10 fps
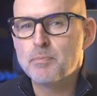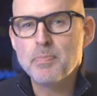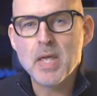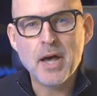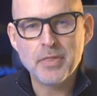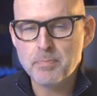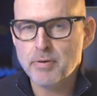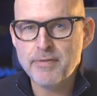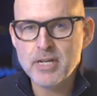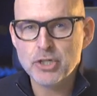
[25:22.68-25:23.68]
other
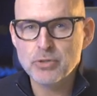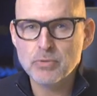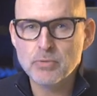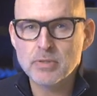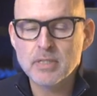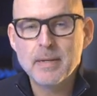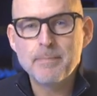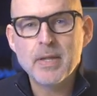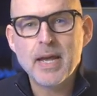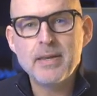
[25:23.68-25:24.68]
professionals,
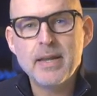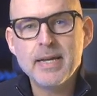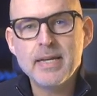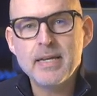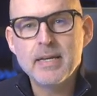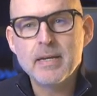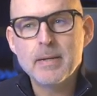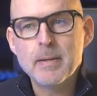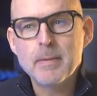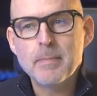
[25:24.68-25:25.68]
and they
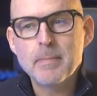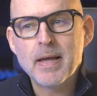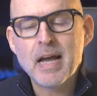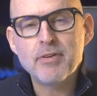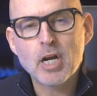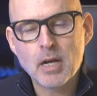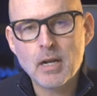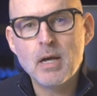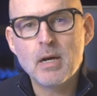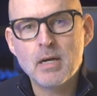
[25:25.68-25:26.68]
have a
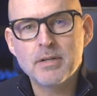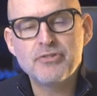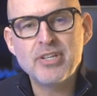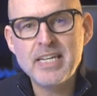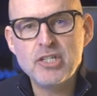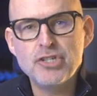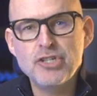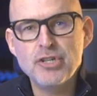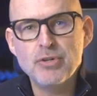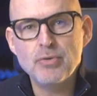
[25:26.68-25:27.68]
class teaching
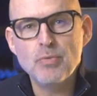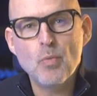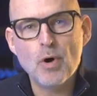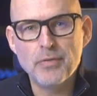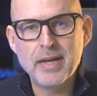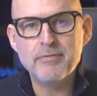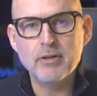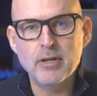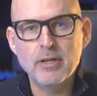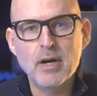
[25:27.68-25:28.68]
you what they've
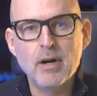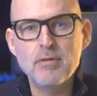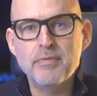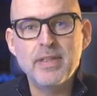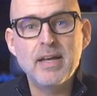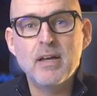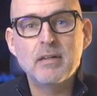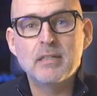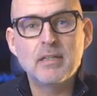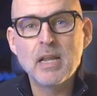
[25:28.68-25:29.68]
learned over their
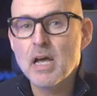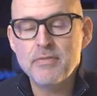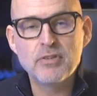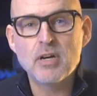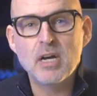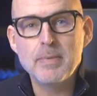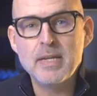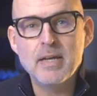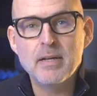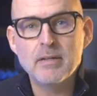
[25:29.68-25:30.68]
lifetime in
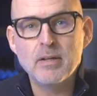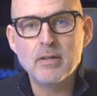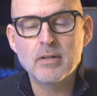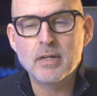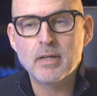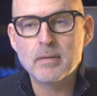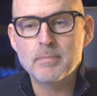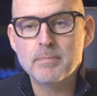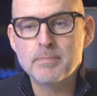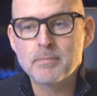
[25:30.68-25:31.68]
their
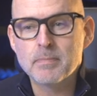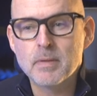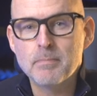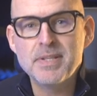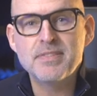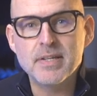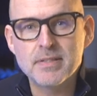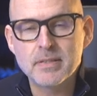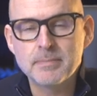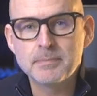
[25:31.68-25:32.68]

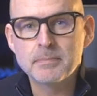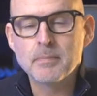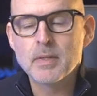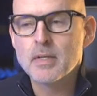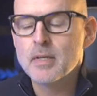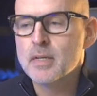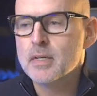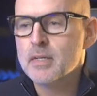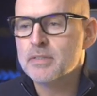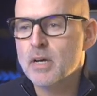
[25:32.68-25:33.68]
business.
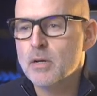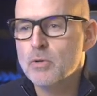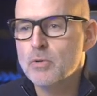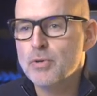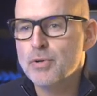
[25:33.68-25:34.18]
So